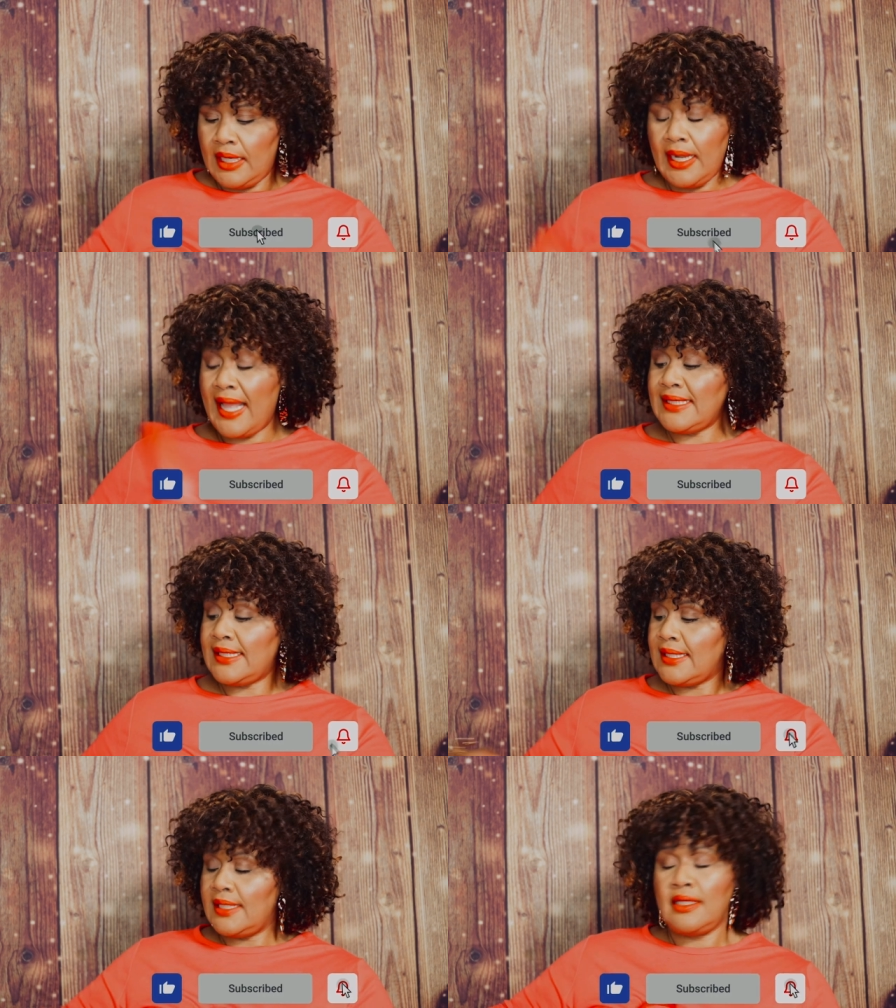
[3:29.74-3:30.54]

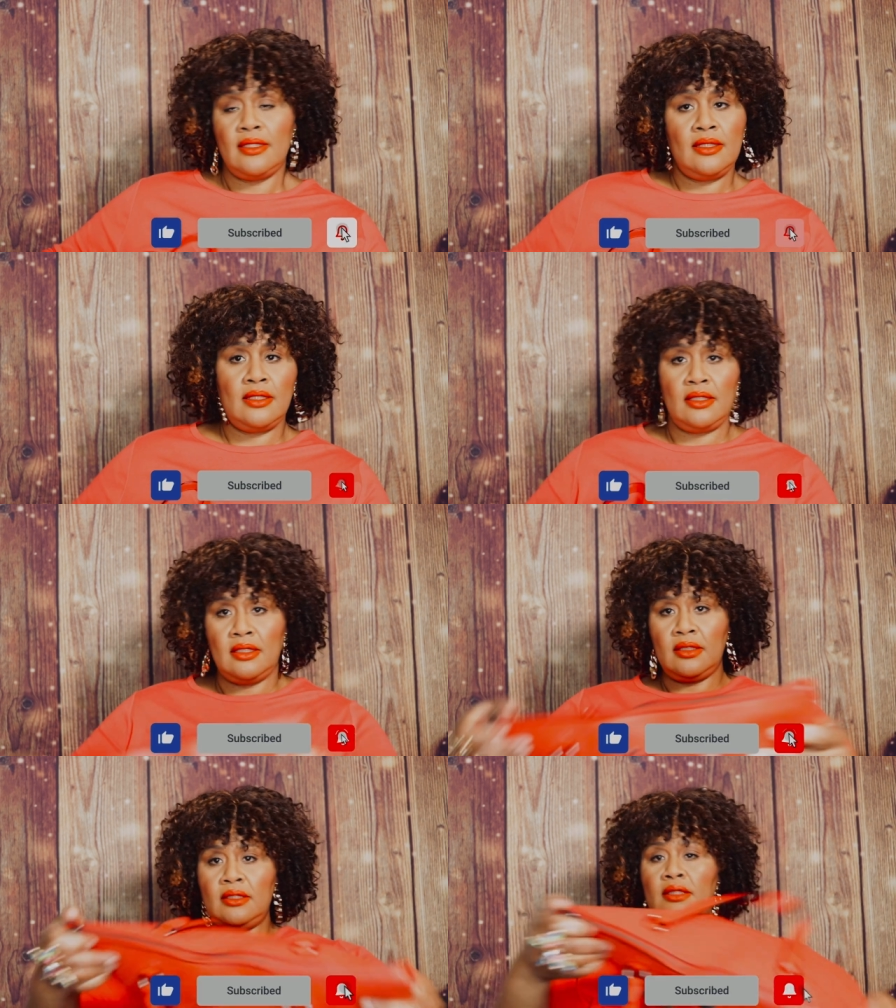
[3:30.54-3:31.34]
Let's
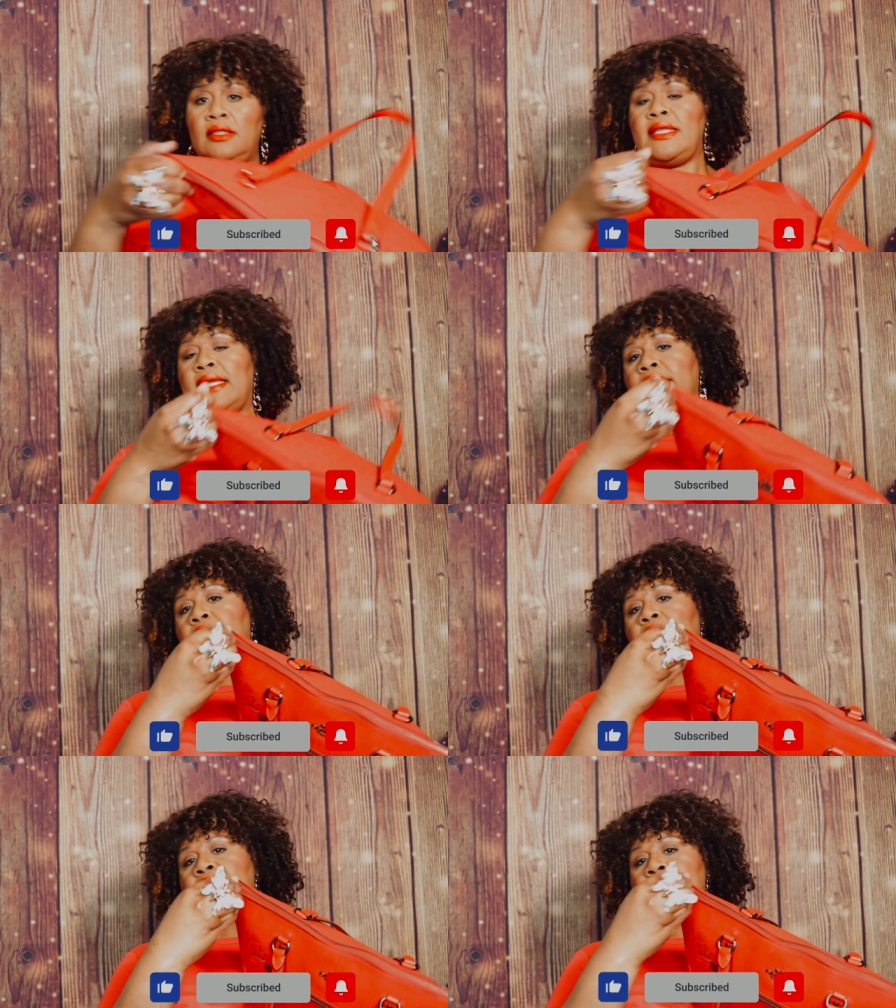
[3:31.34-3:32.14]
take a
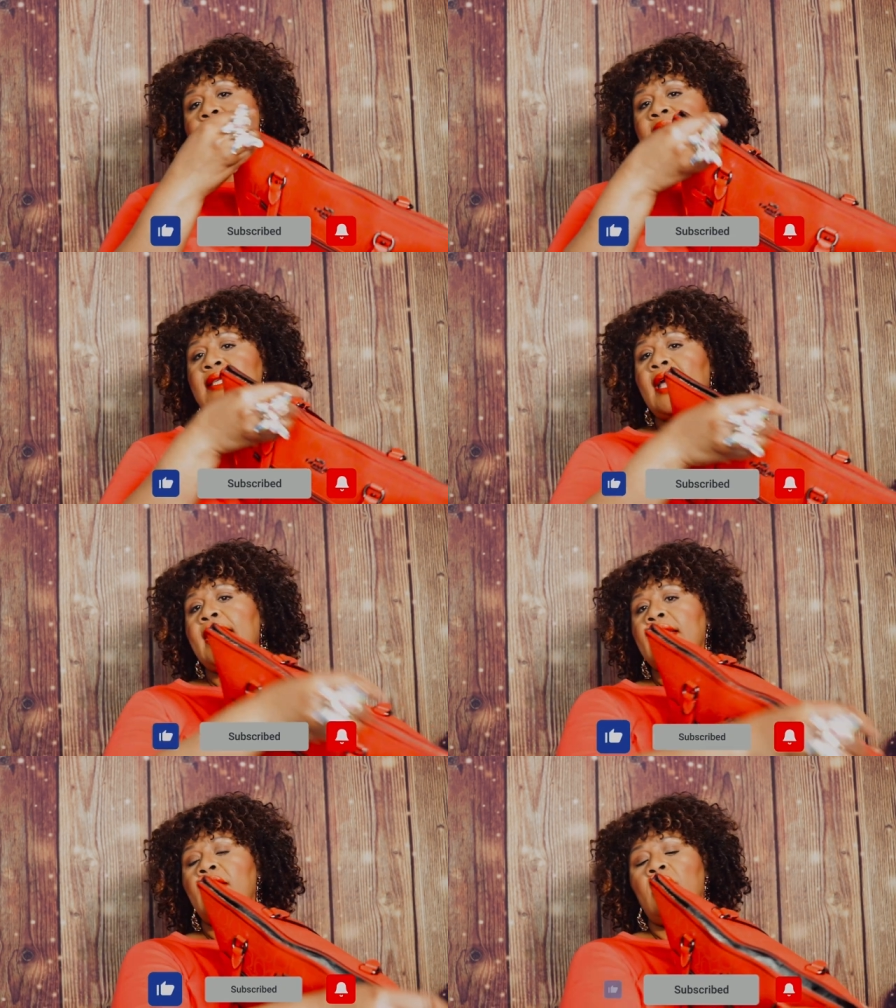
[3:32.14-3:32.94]
look on the inside.